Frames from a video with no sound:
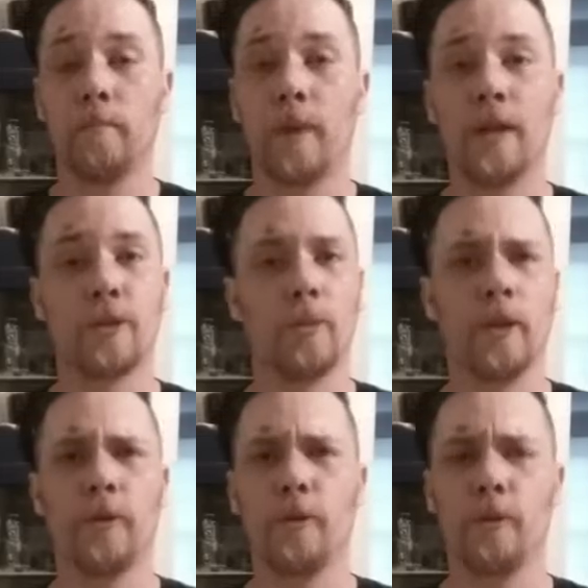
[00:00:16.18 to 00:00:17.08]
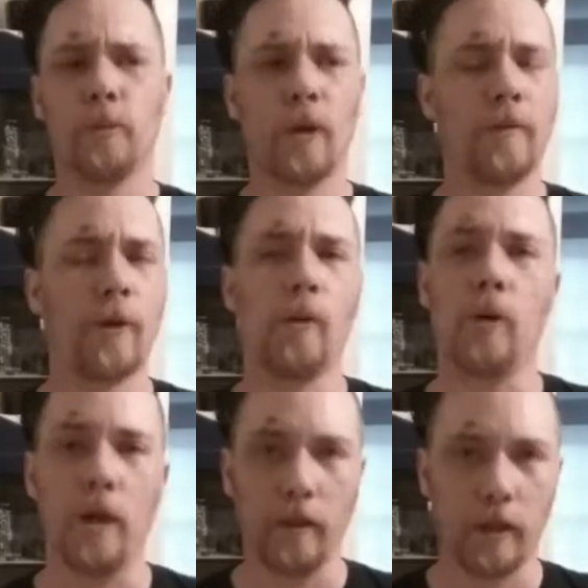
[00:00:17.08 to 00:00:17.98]
but I just want to do whatever I
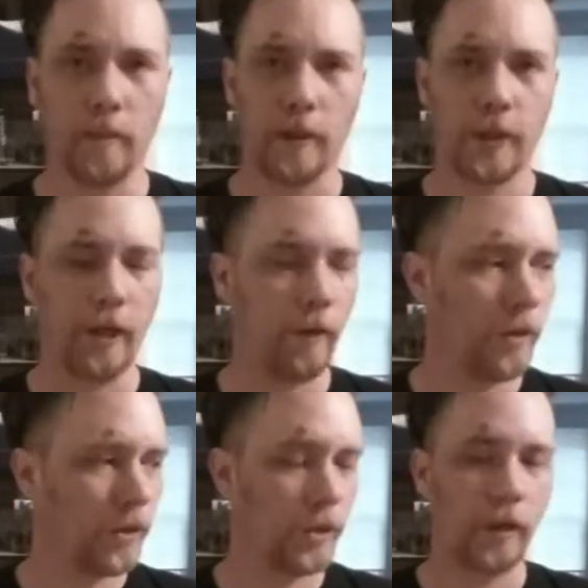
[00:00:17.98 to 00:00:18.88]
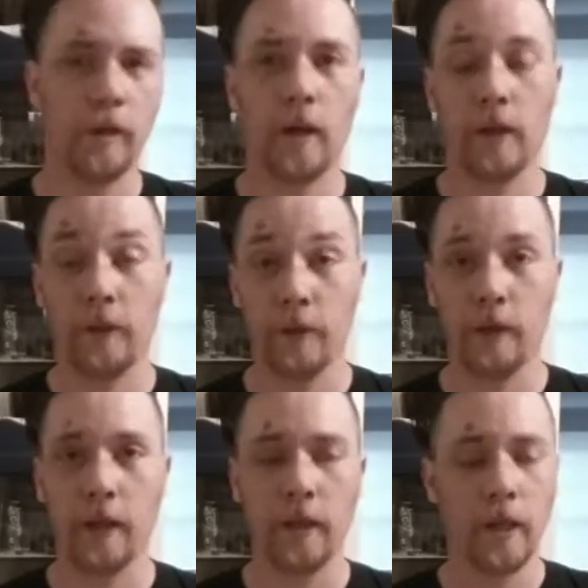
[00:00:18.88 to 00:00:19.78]
want on my channel, so I'm going to
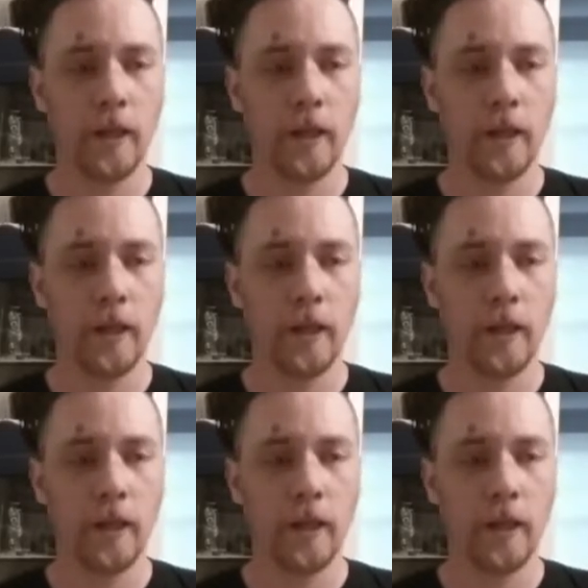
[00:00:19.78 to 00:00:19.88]
do that.